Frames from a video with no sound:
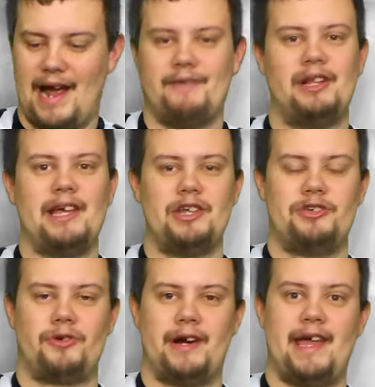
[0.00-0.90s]
I really
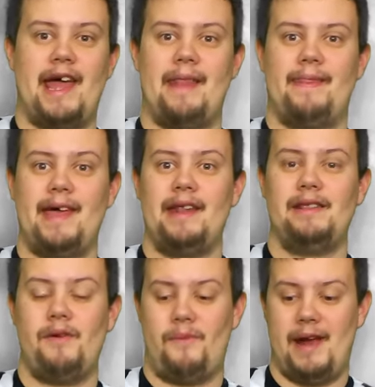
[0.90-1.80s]
enjoyed it. And
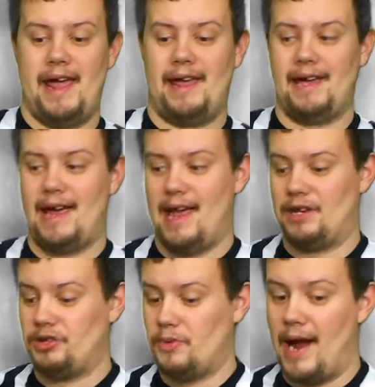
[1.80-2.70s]
then we get
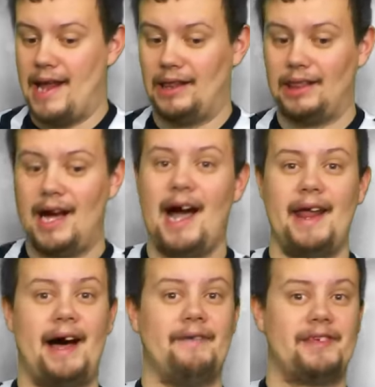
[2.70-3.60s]
into a
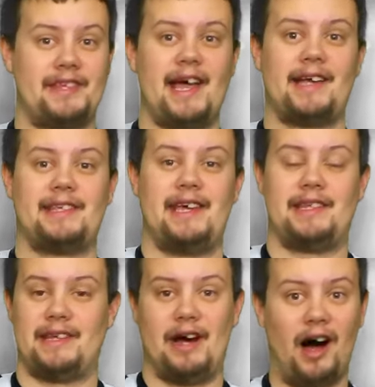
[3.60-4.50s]
lot of sex
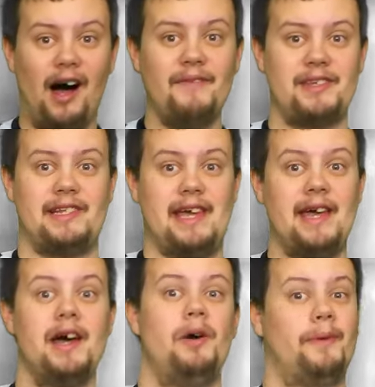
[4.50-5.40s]
scenes. And
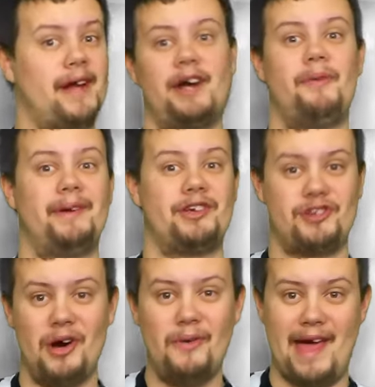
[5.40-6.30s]
obviously, we're not going to
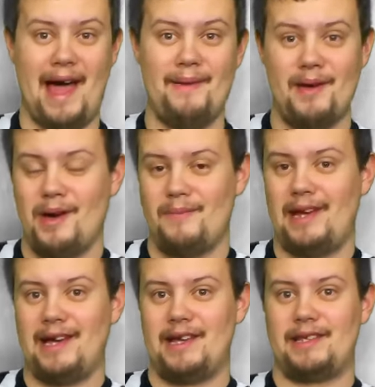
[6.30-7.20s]
show that
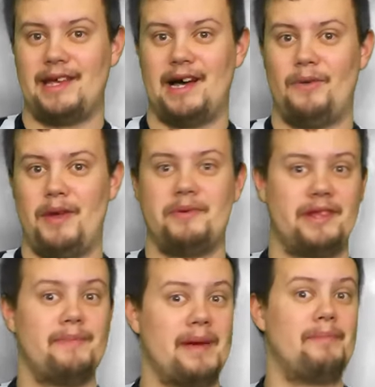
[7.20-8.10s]
because we
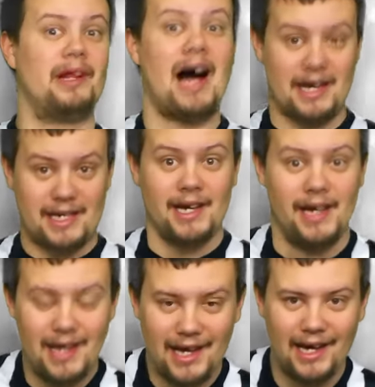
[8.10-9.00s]
would then be blocked
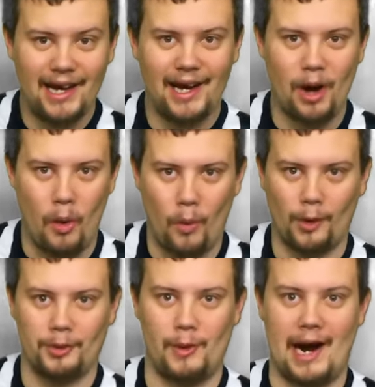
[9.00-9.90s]

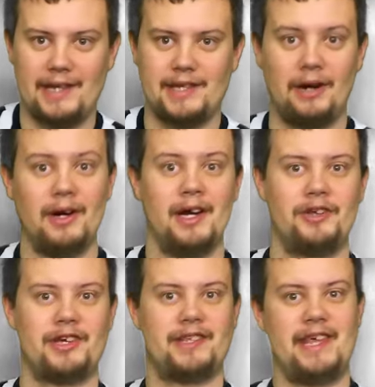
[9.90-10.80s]
worldwide. So
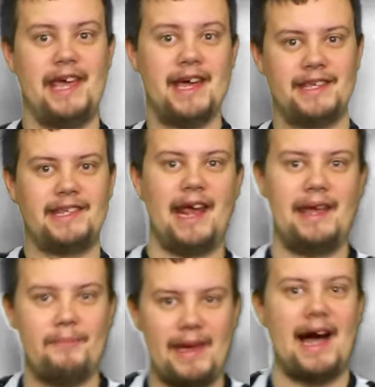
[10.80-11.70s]
just the
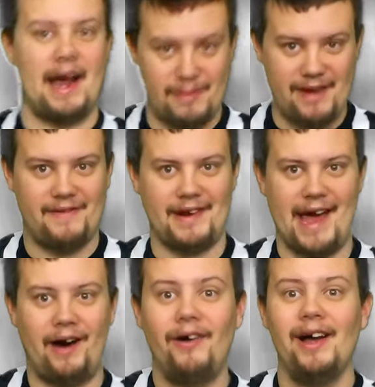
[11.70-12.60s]
stadium behind me for
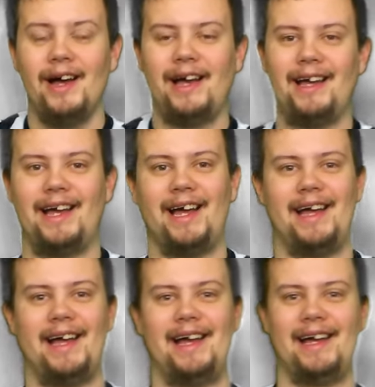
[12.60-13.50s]
now.
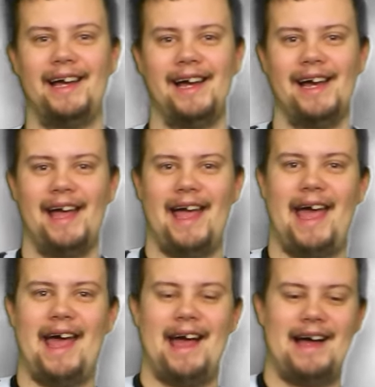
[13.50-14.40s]

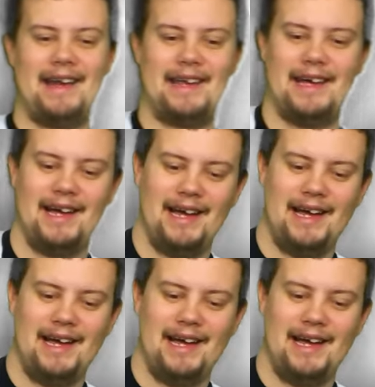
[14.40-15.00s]
And